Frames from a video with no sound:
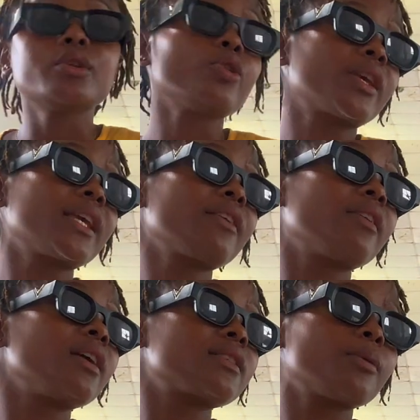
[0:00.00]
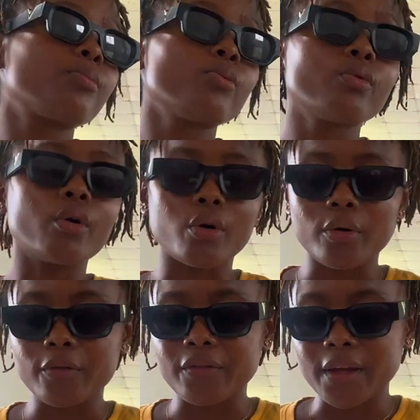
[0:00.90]
Okay, give an example
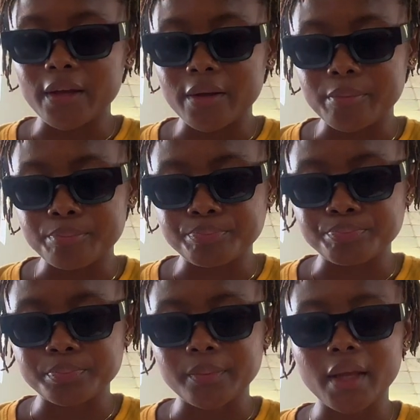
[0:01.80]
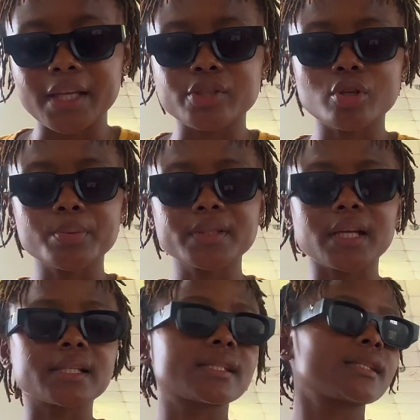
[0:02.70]
of a
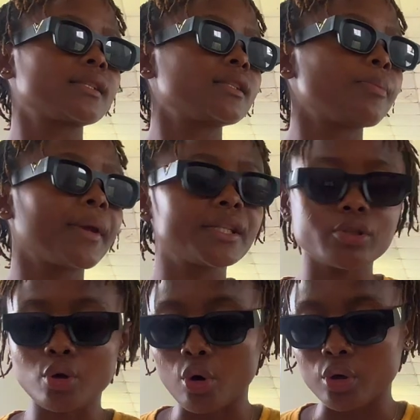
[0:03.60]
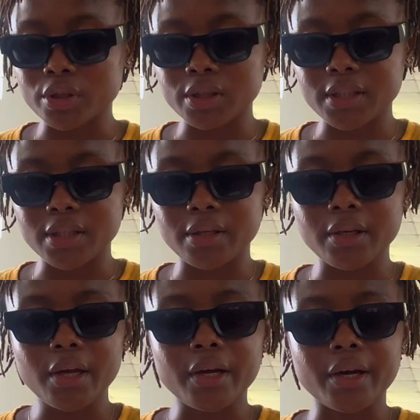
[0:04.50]
substance depending on the
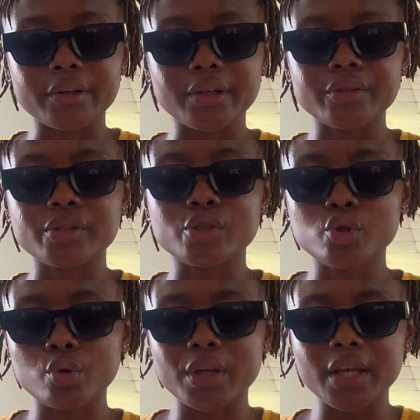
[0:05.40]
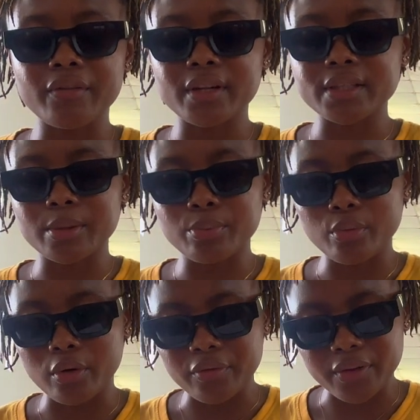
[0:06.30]
characteristics. So he gave an
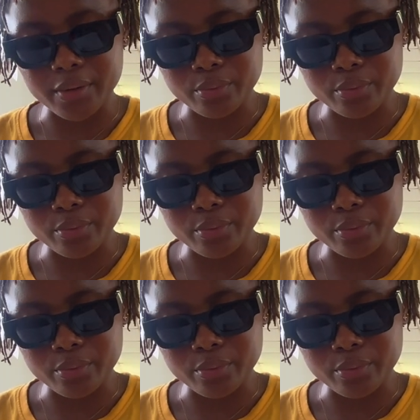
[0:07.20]
example of